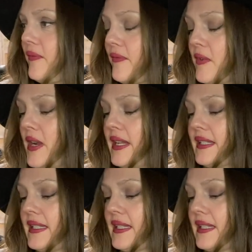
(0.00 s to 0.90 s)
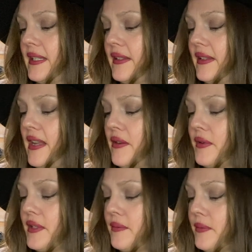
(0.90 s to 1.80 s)
Right.
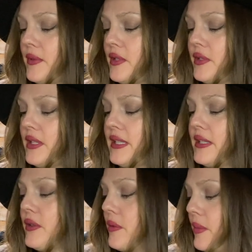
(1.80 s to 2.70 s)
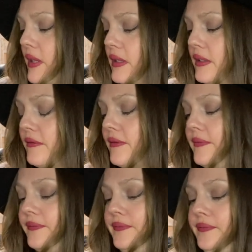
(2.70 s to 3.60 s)
Aries, what do you need to know about love?
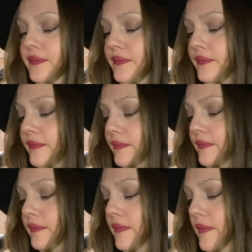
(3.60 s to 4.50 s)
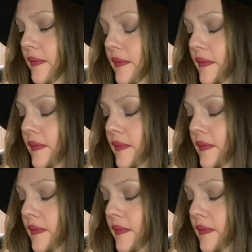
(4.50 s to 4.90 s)
What